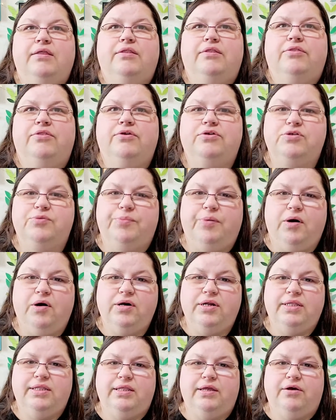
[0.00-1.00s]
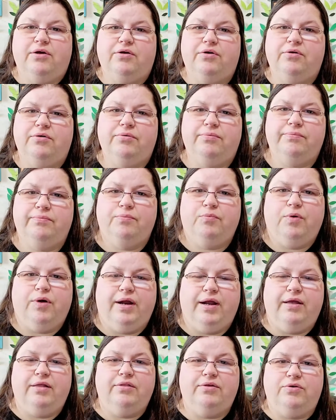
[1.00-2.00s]
there's a part in there where
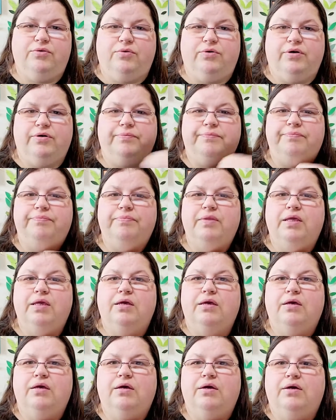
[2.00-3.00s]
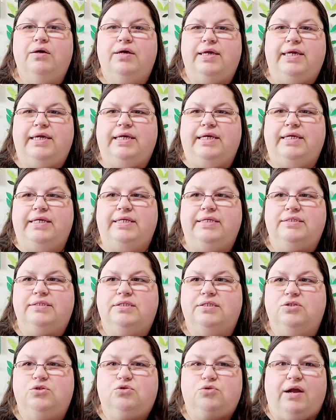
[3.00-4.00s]
Eleanor is
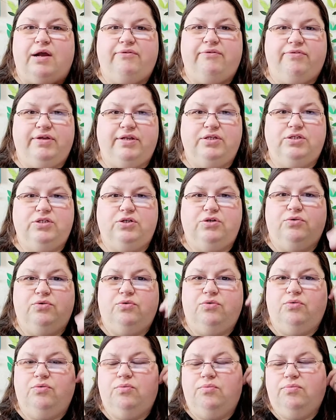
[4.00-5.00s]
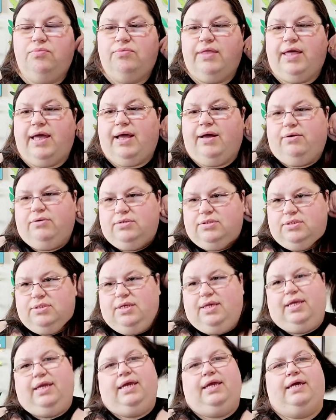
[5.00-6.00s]
driving to the house
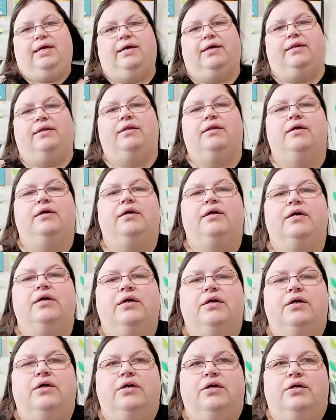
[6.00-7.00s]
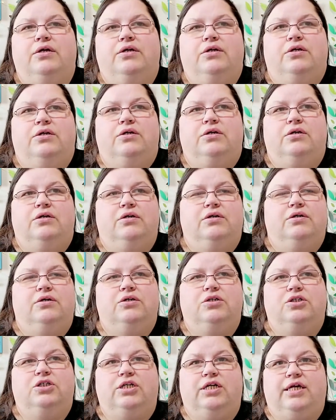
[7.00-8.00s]
and
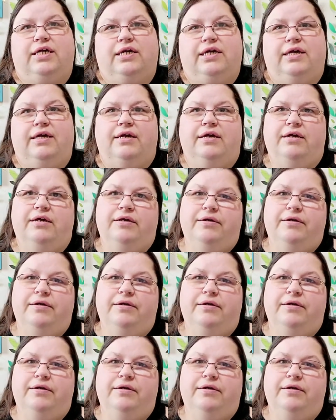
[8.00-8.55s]
she,